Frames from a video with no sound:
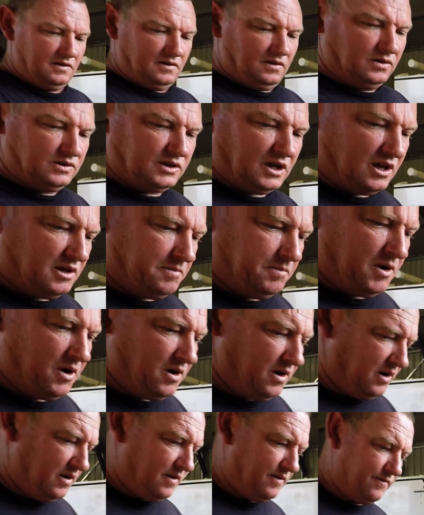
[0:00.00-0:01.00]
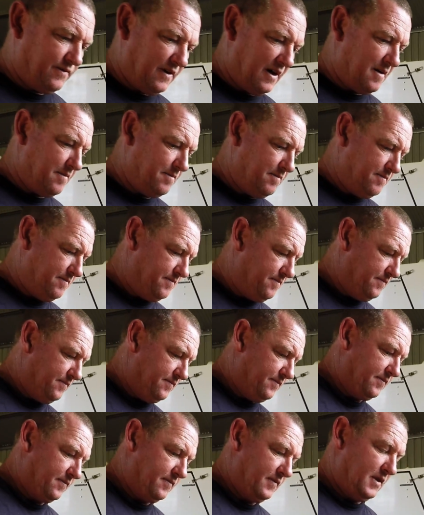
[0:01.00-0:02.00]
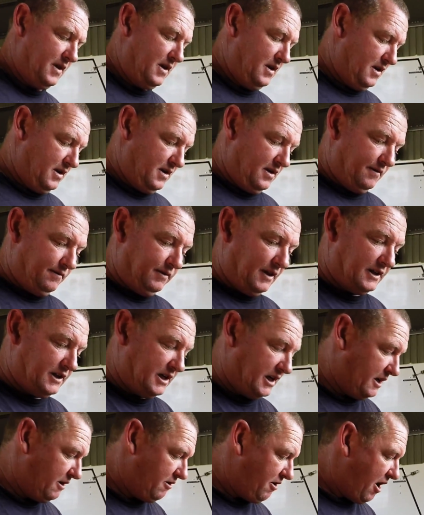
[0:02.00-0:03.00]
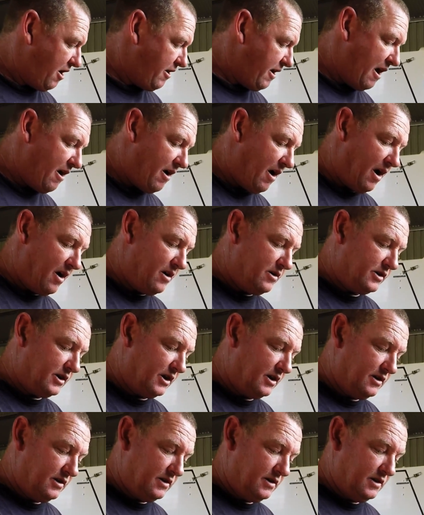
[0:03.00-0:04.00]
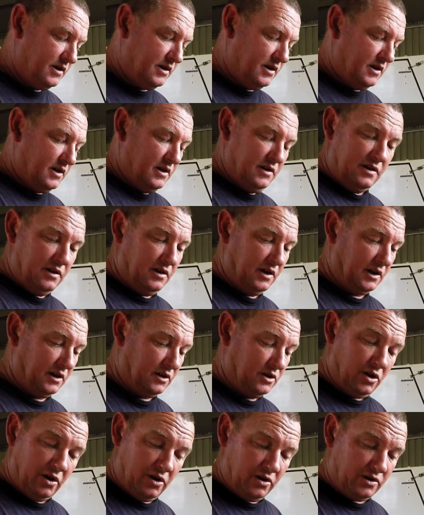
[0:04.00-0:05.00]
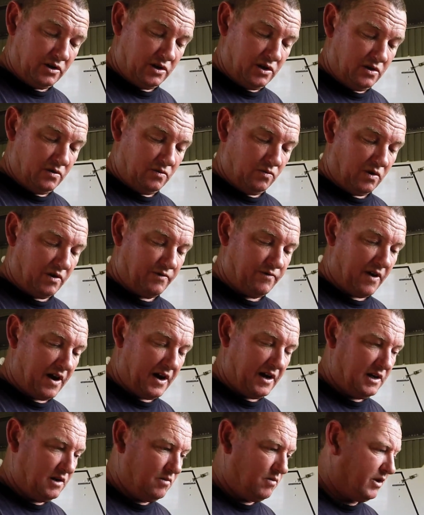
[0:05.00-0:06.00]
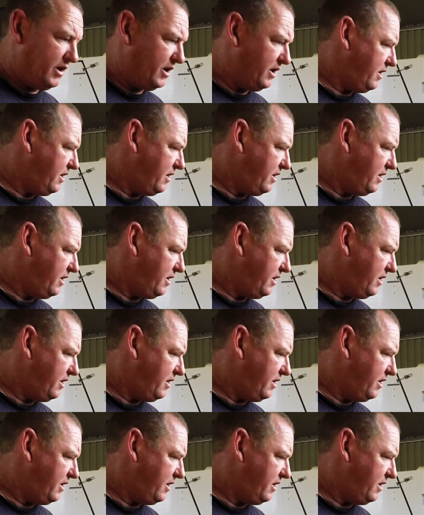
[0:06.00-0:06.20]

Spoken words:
Also, the beauty of fletching your own arrows, you can choose what vein you want to